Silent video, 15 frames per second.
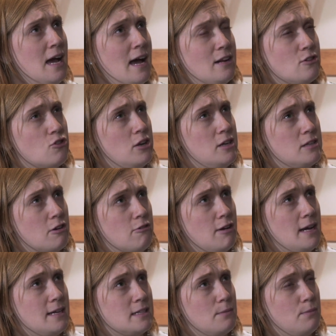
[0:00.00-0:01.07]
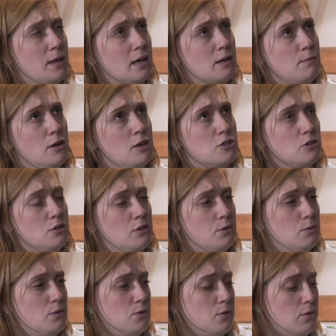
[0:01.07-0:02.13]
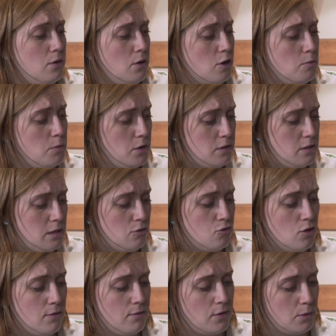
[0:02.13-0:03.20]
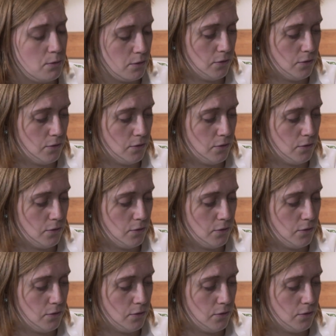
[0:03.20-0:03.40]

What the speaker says: and trying to create something commercial that was also community driven,